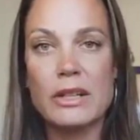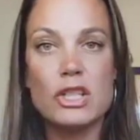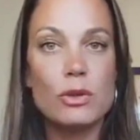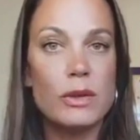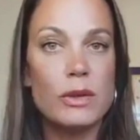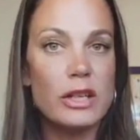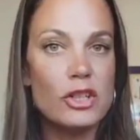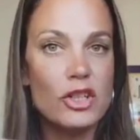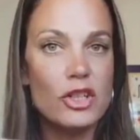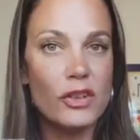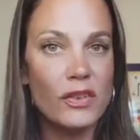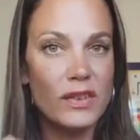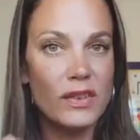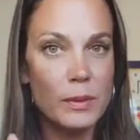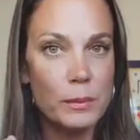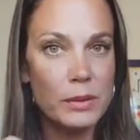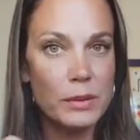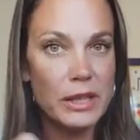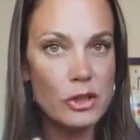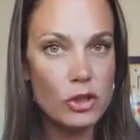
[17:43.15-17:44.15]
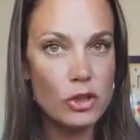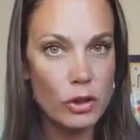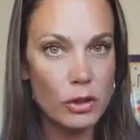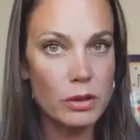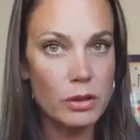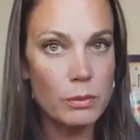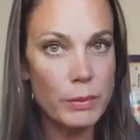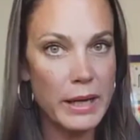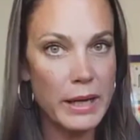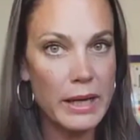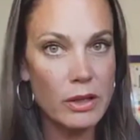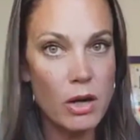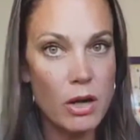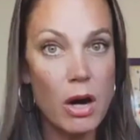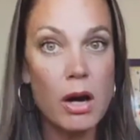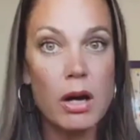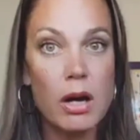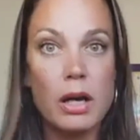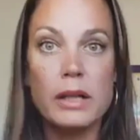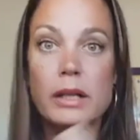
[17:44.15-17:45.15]
You can just simply turn back
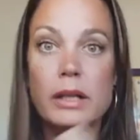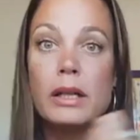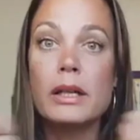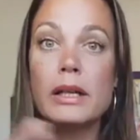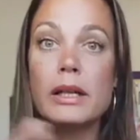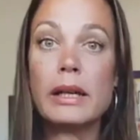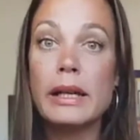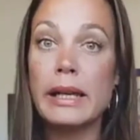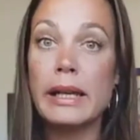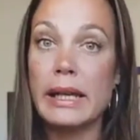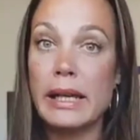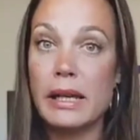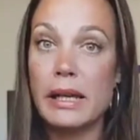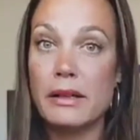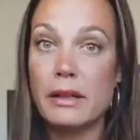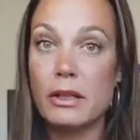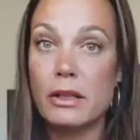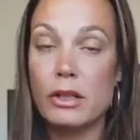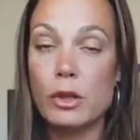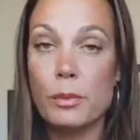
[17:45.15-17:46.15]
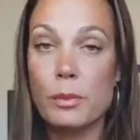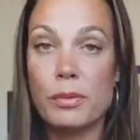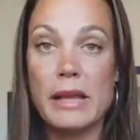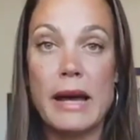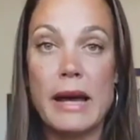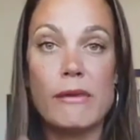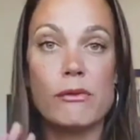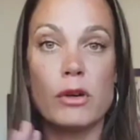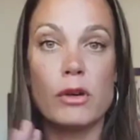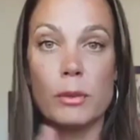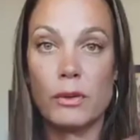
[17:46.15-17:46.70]
on in the new platform.